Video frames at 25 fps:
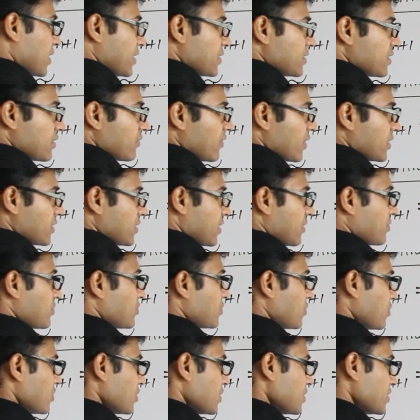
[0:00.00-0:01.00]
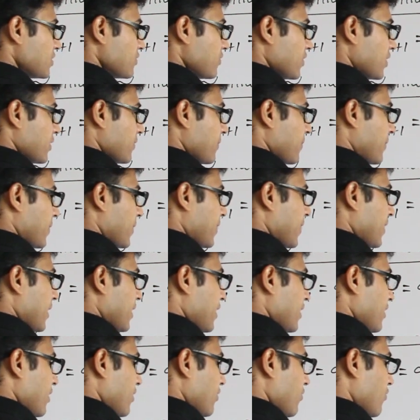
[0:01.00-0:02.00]
plus, if I substitute this one,
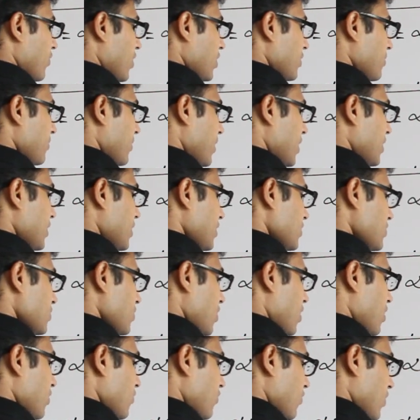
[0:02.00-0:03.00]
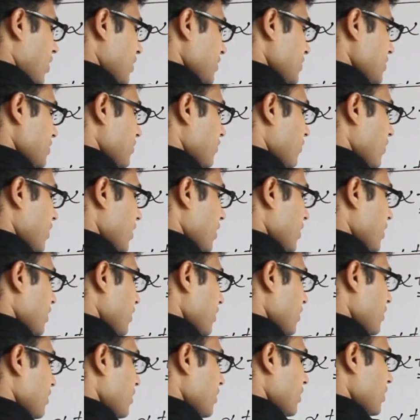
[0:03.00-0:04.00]
1 minus alpha
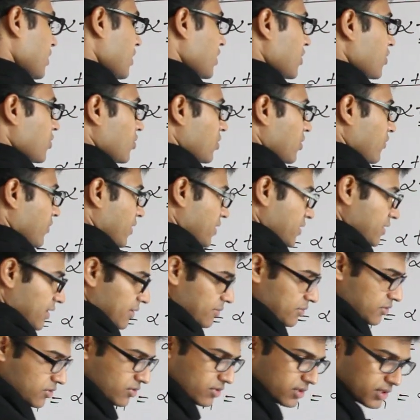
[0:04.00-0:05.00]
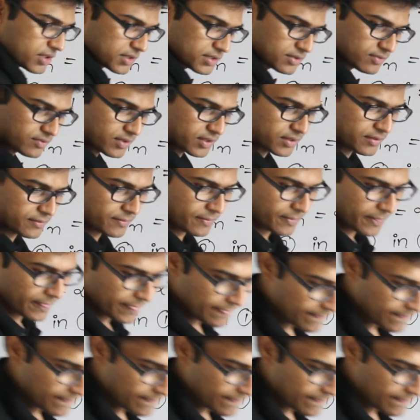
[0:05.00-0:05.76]
square into, if I substitute this one